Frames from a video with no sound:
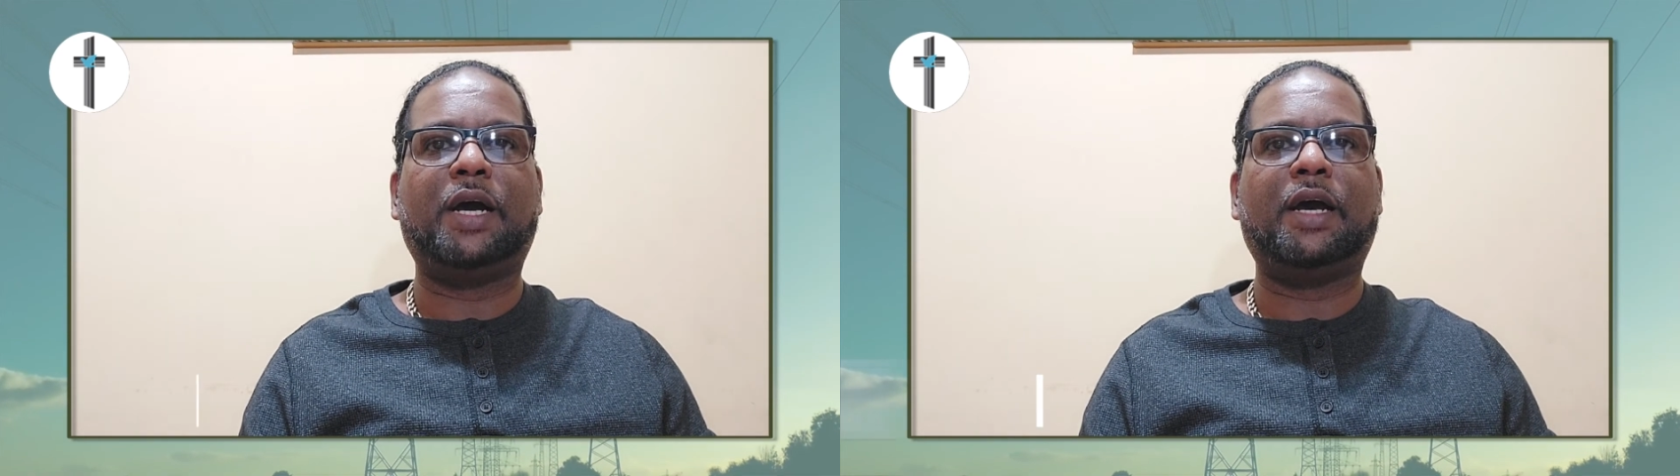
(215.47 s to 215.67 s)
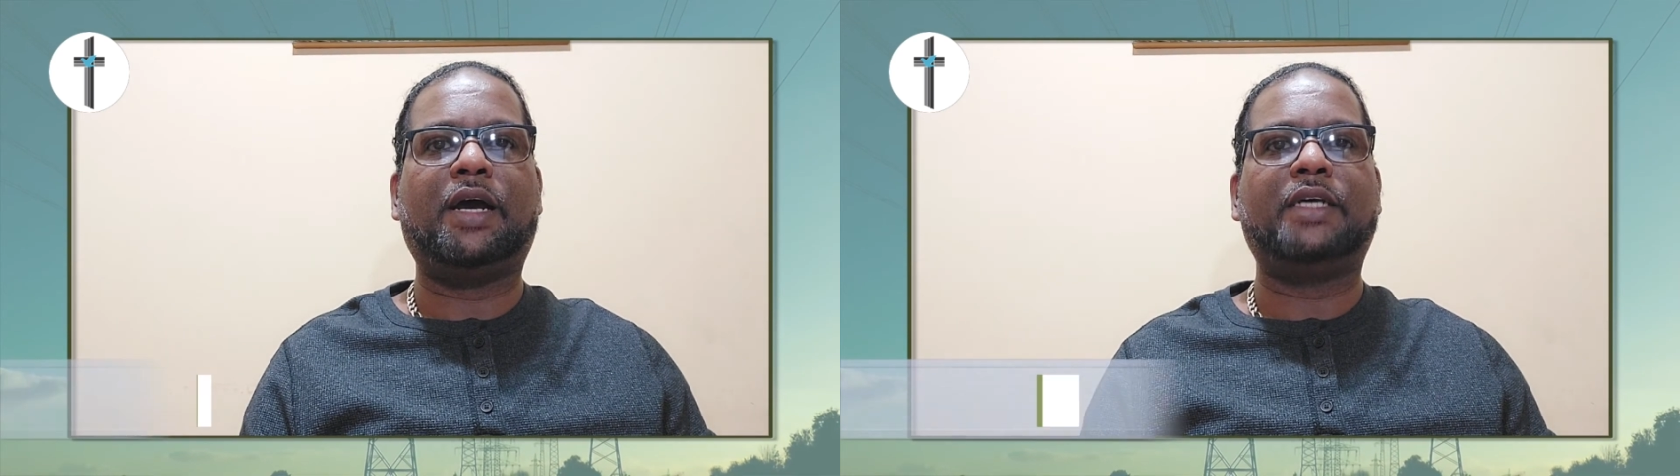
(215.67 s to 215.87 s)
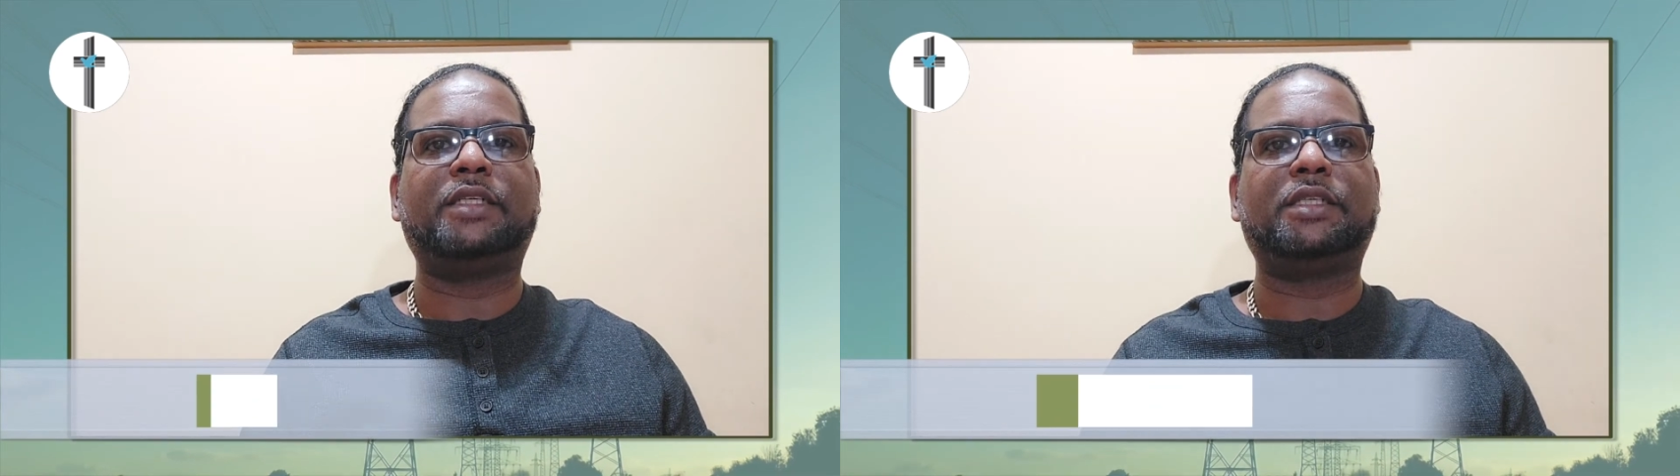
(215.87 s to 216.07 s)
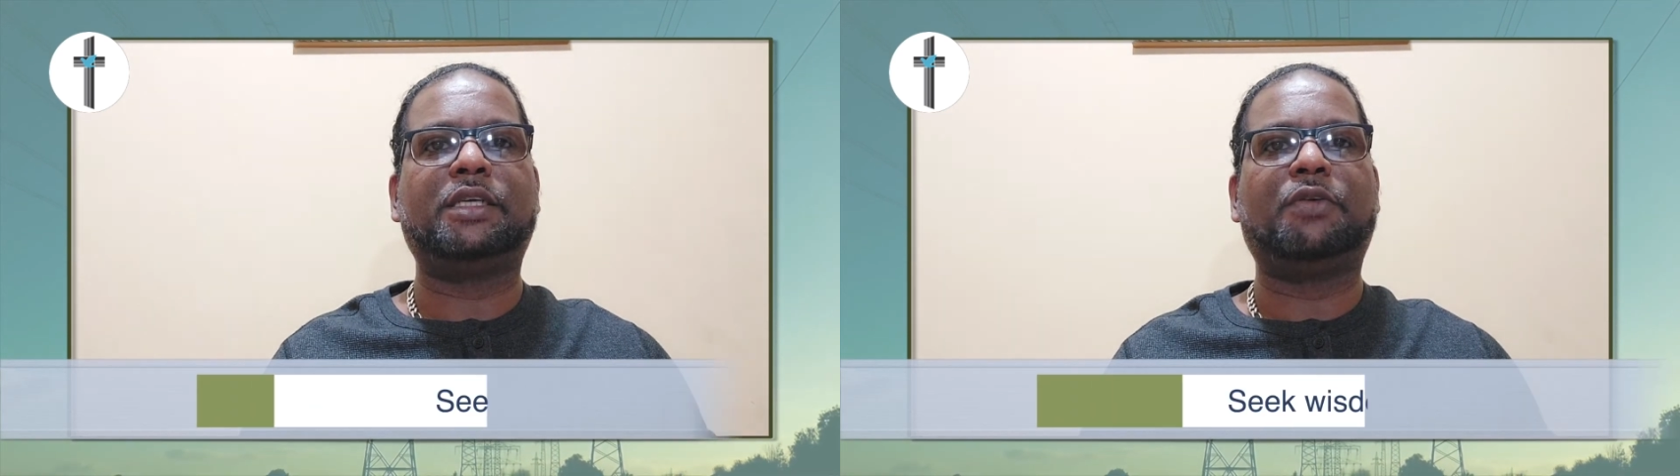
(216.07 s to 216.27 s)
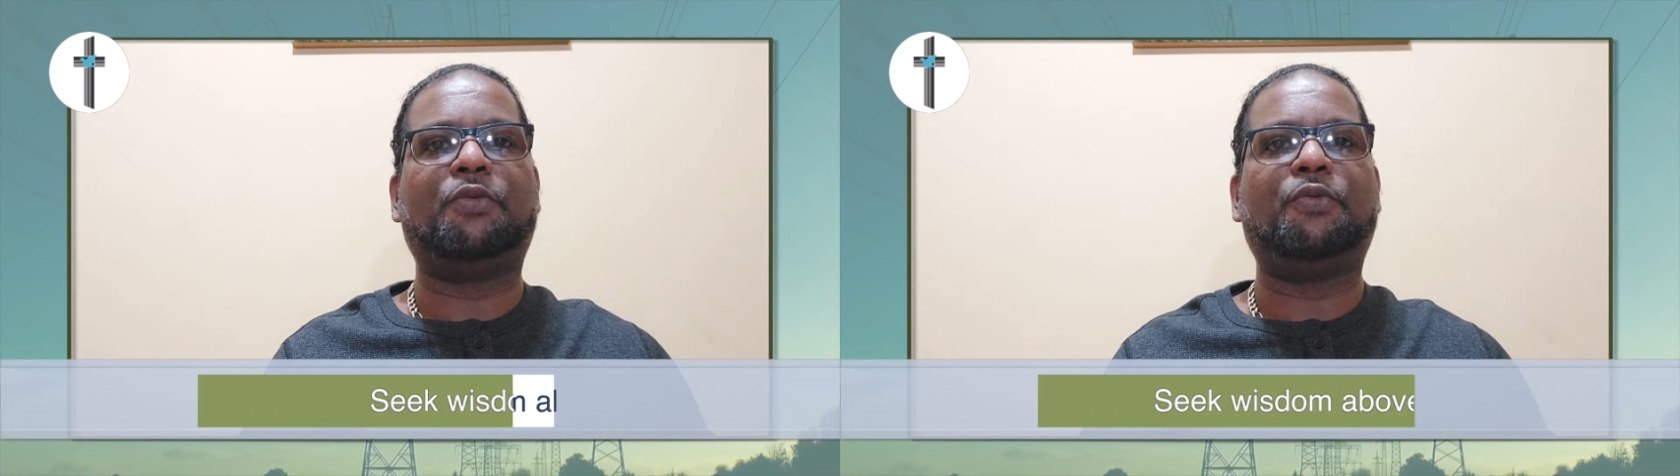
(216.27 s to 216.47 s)
are and
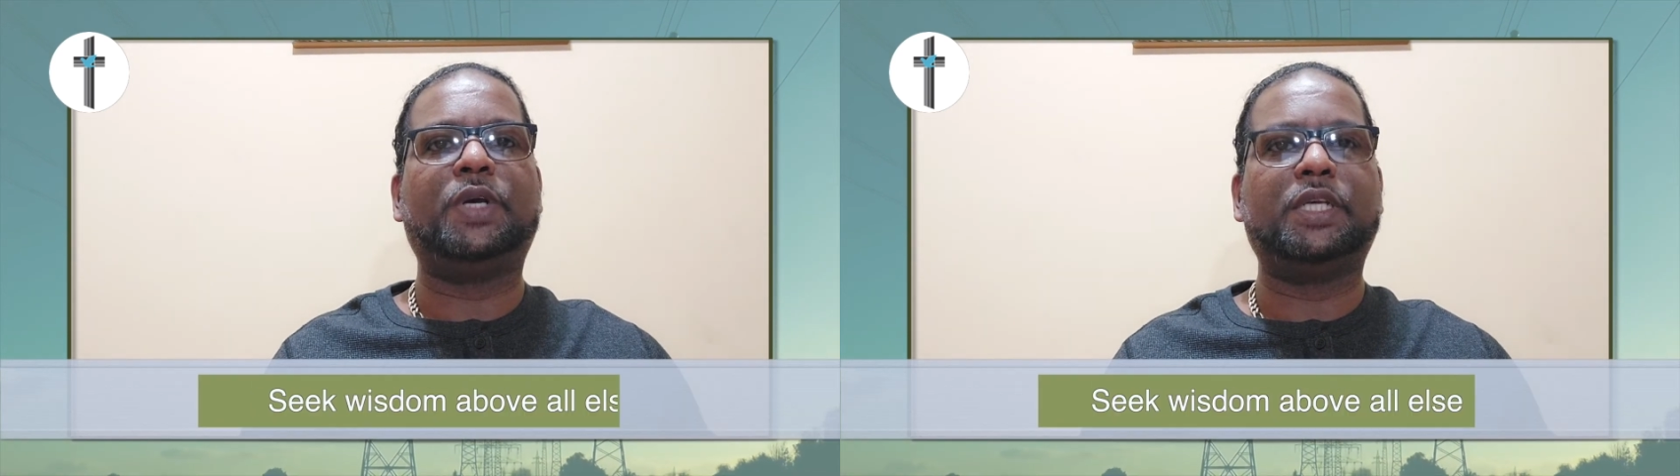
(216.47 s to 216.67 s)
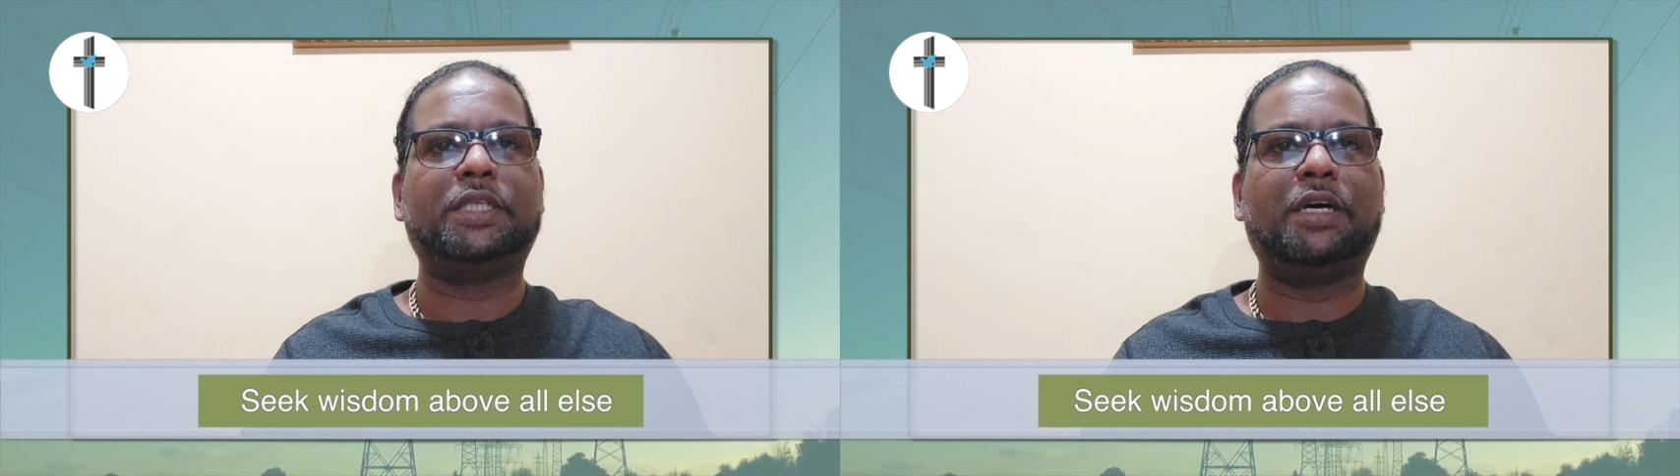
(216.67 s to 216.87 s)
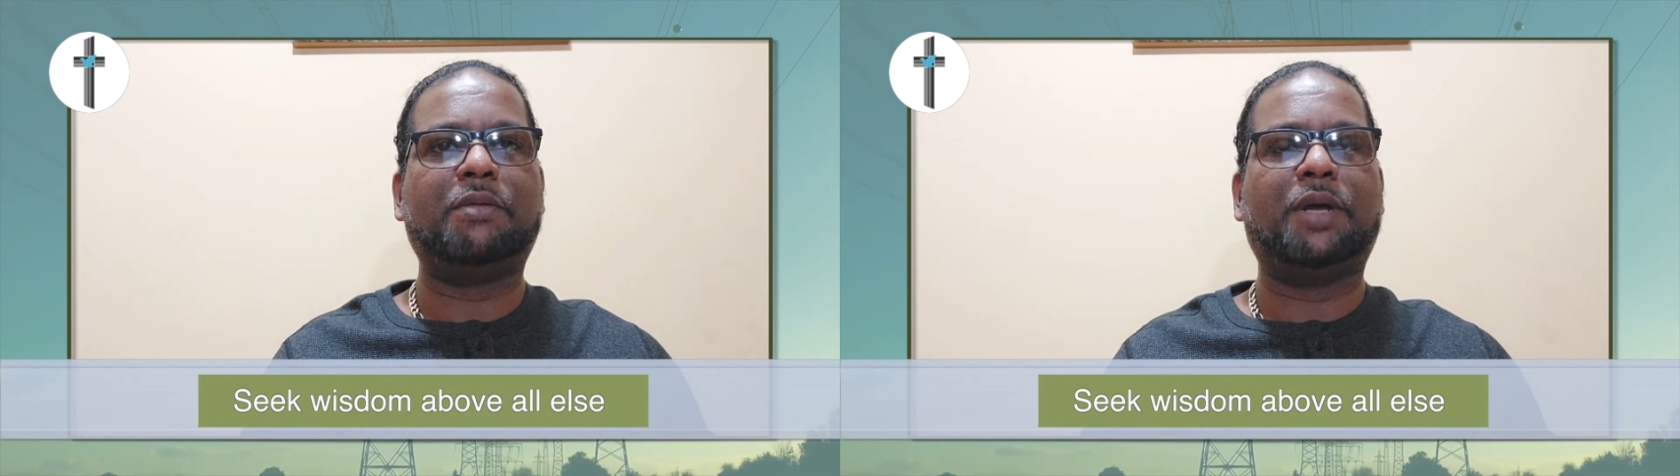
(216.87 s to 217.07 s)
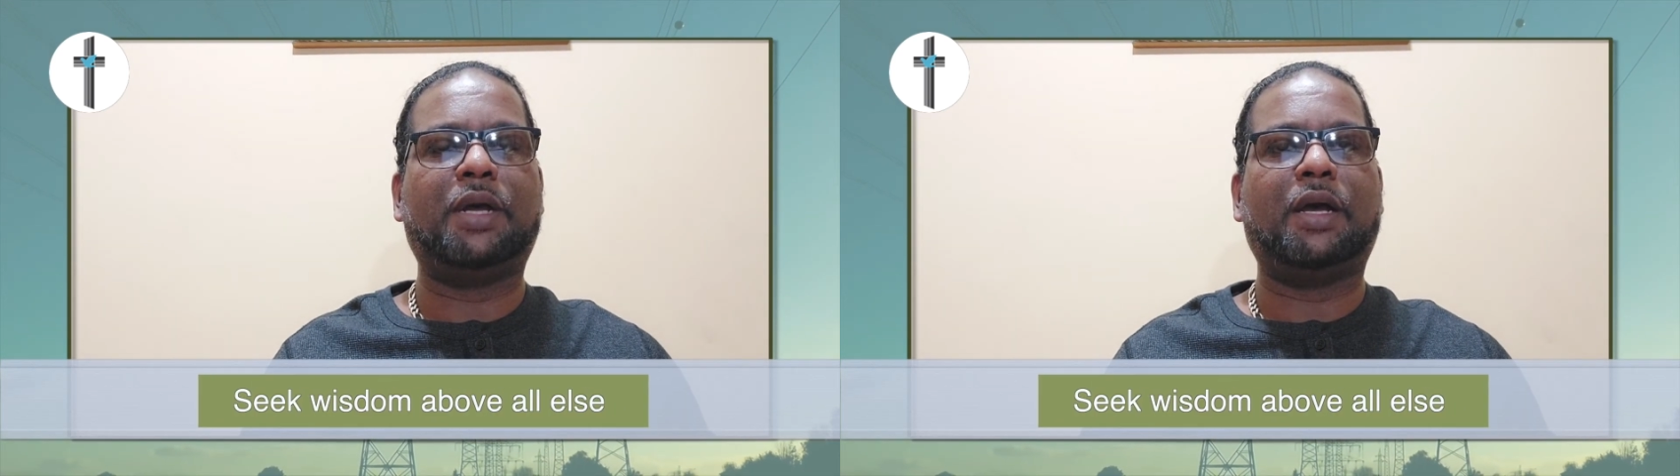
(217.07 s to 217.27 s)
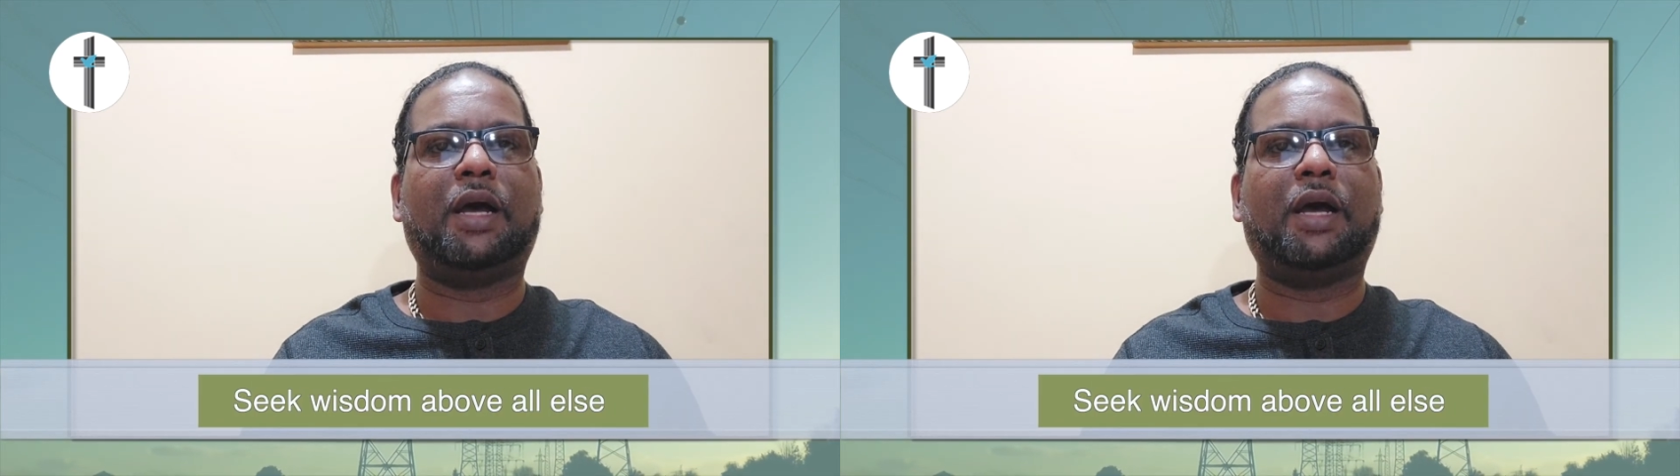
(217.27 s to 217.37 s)
seek wisdom